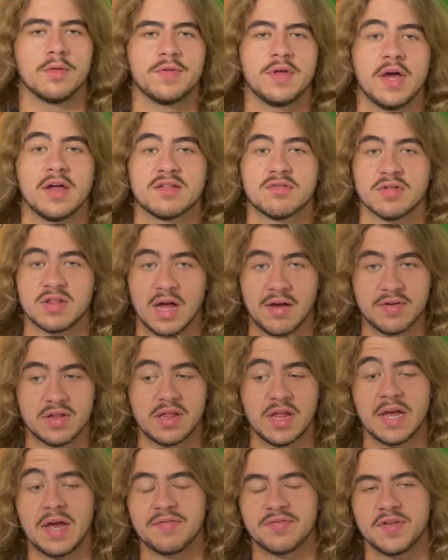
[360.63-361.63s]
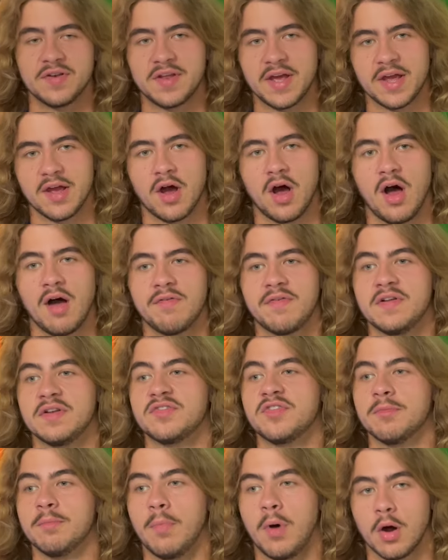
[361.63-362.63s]
The Astros obviously have today off, and
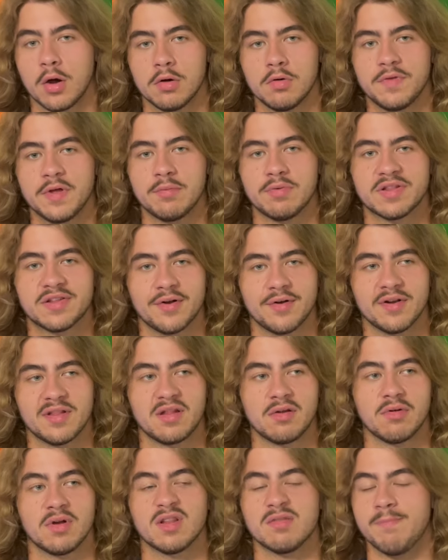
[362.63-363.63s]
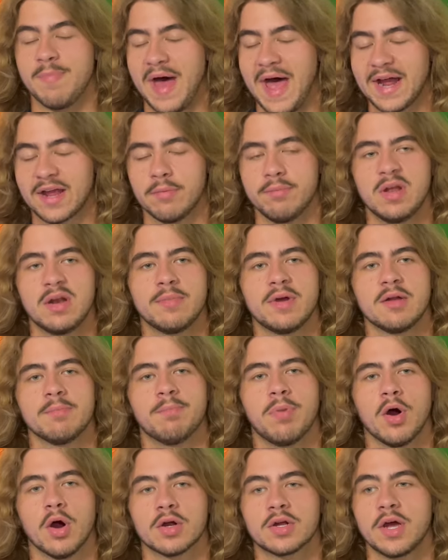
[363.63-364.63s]
tomorrow they will start a series back at Minute
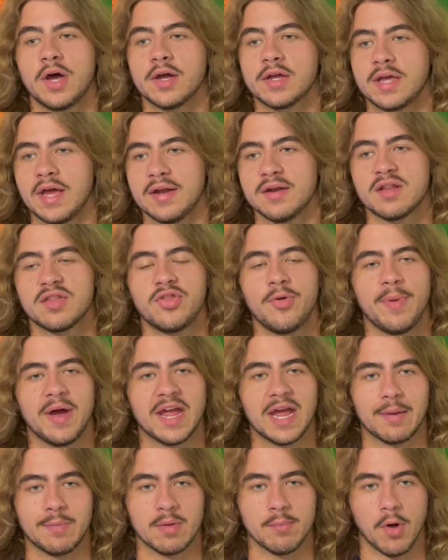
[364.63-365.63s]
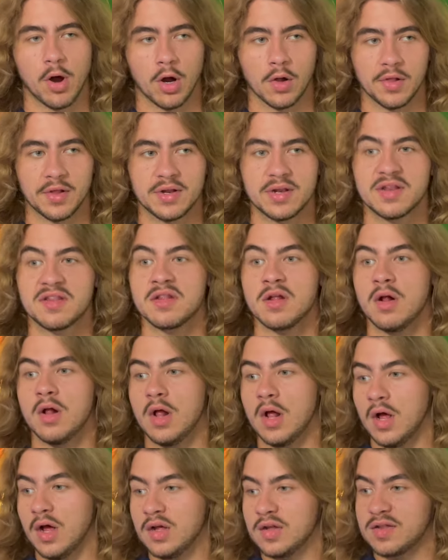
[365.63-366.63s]
Maid Park against the Miami Marlins.
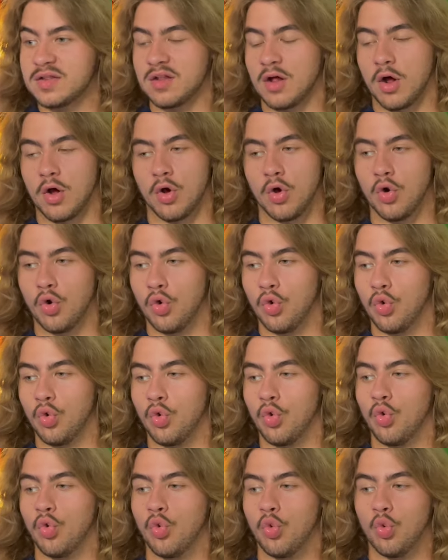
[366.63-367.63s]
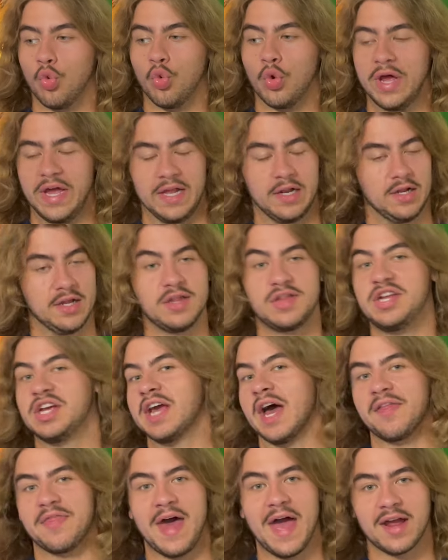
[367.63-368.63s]
So, at least you
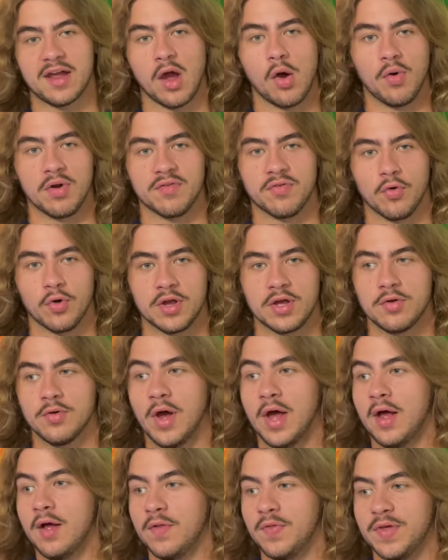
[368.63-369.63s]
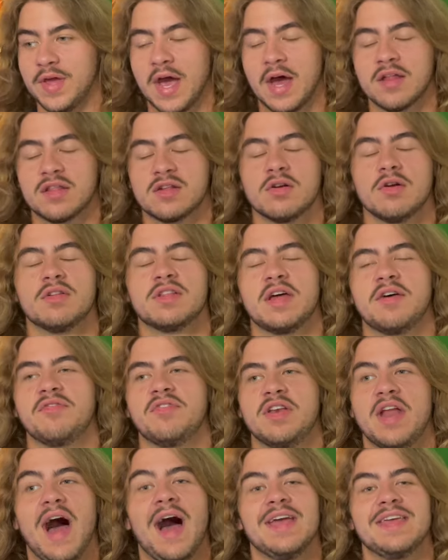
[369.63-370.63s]
got that going for you. The Astros have
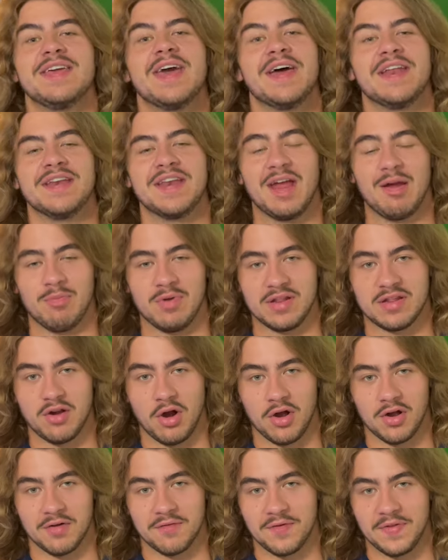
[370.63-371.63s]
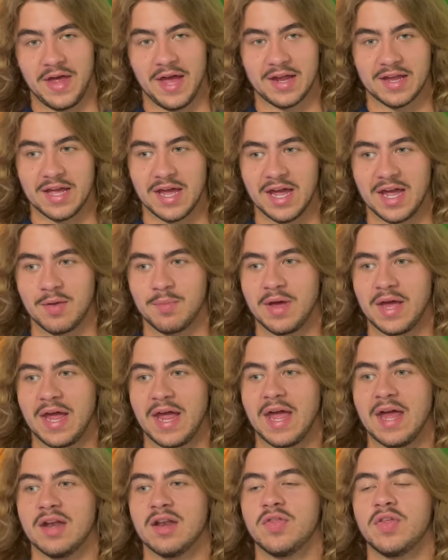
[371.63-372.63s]
not yet named a starter for that game,
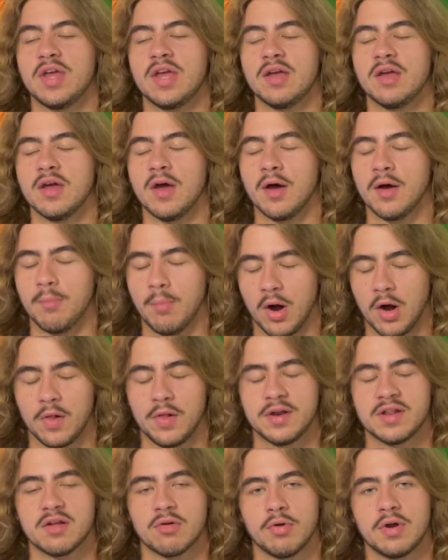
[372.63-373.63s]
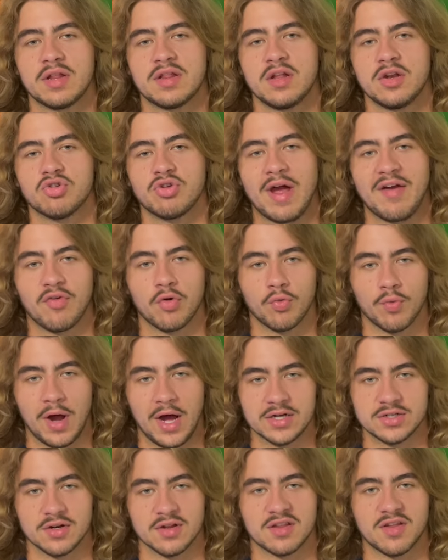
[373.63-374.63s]
and the Marlins are going to send Trevor
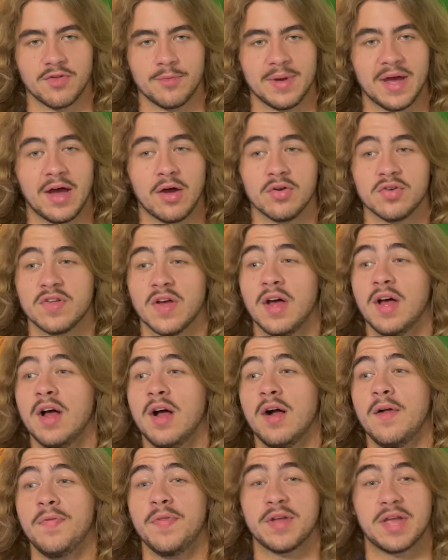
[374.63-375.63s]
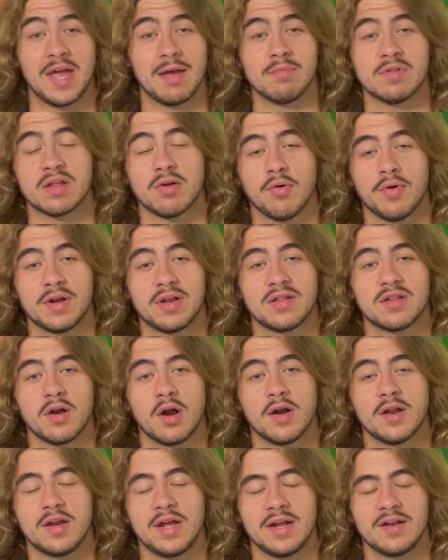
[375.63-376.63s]
Rogers to the mound. The game is going to
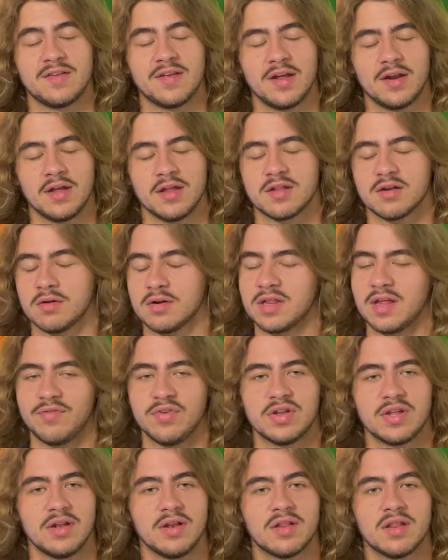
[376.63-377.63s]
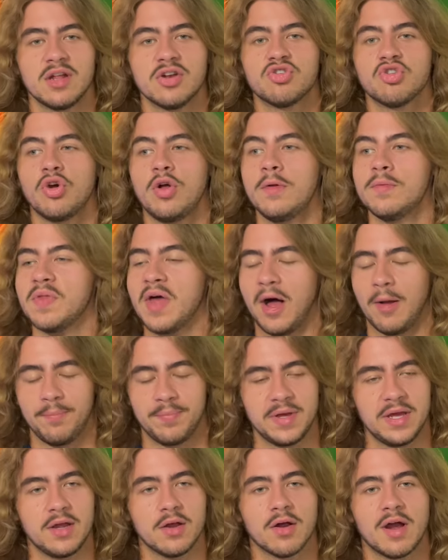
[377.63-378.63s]
start at 8:10 Eastern, 7:10 Central. I'll
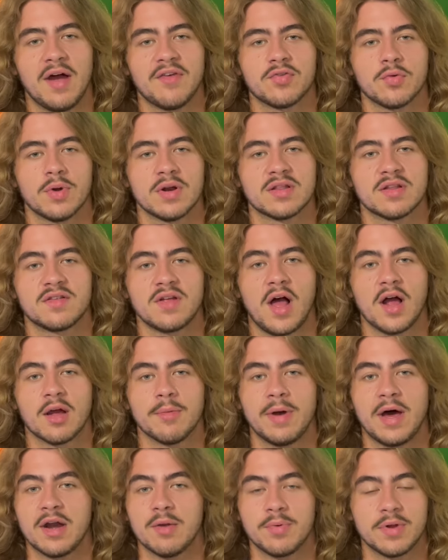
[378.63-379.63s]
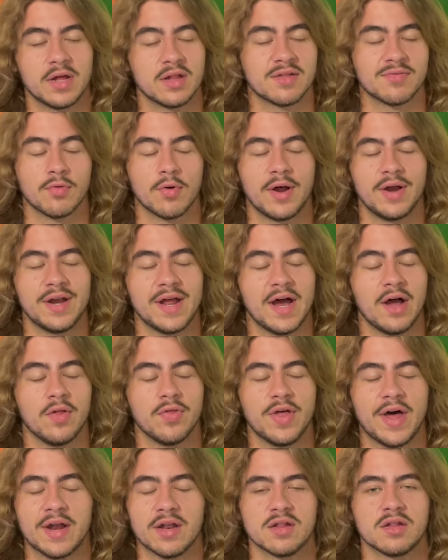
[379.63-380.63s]
be here afterwards to talk about it, but as for right now,
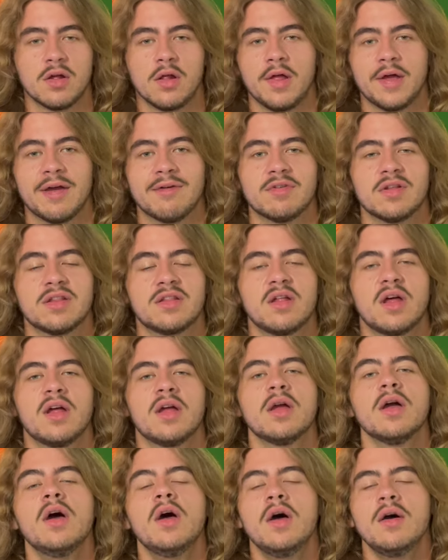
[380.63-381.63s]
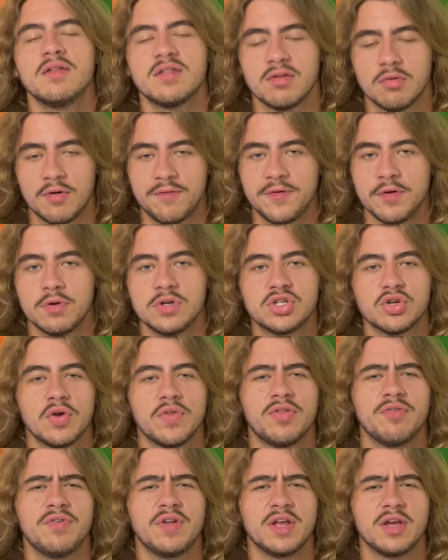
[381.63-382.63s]
that is all I have to say. So if you
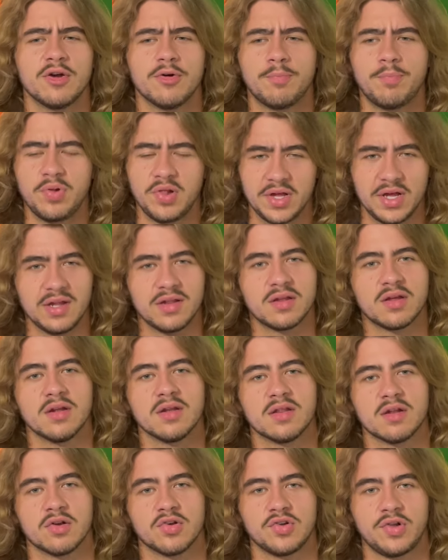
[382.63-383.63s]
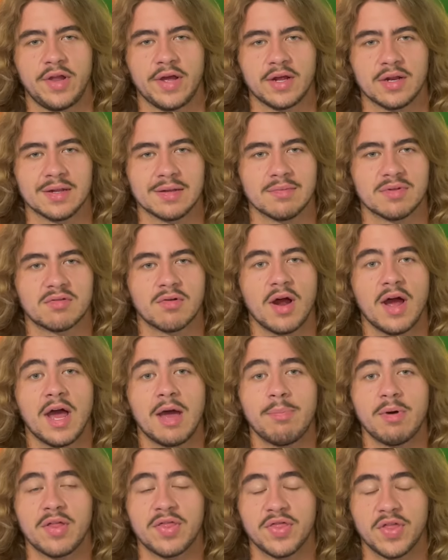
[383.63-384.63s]
enjoyed the video, please consider to like and
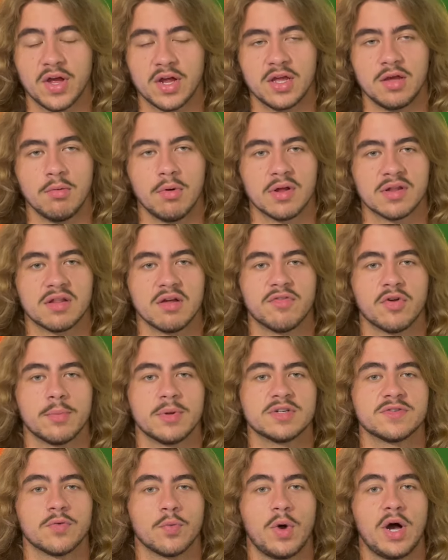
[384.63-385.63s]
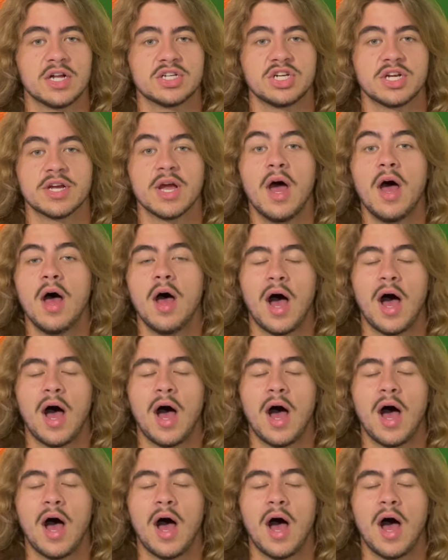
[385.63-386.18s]
subscribe. Thank you all so very much for watching.